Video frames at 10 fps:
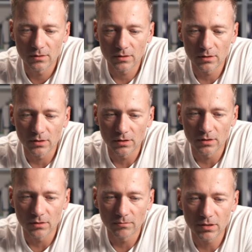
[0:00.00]

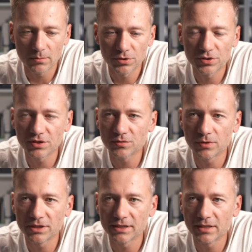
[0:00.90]
Uh, publish this
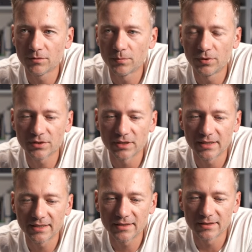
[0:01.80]
one, and I will put the
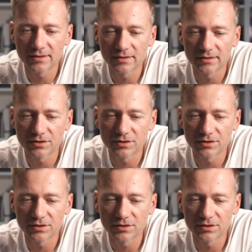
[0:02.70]
link in the